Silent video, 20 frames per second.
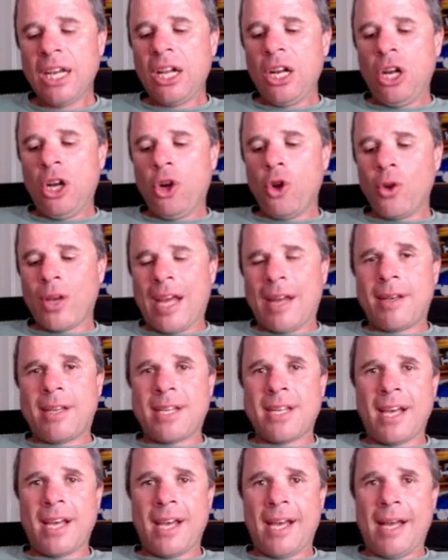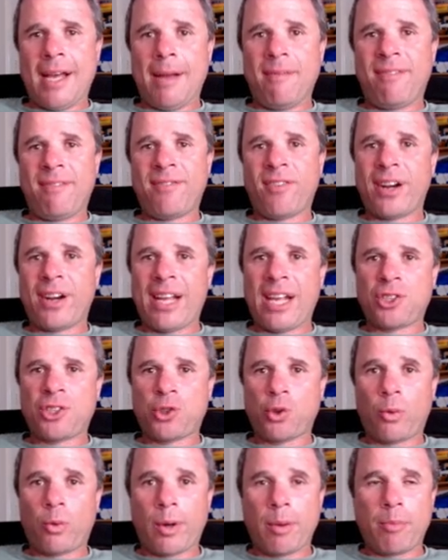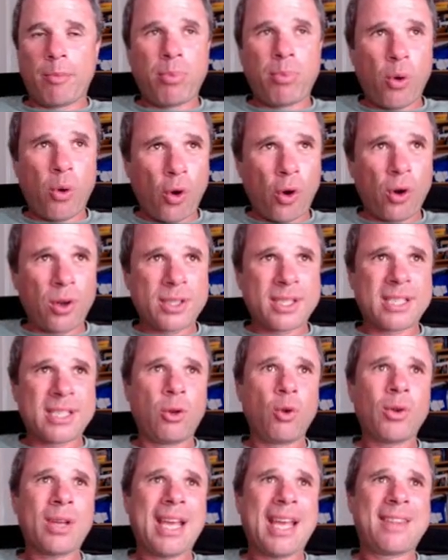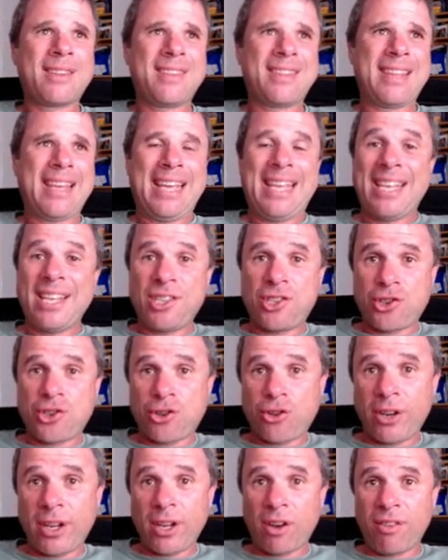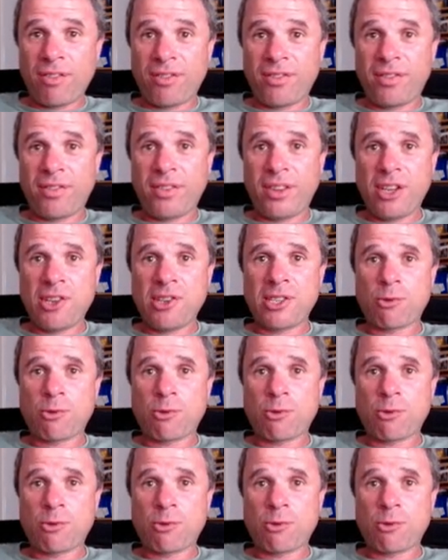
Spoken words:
look at financial reports, look at the history of these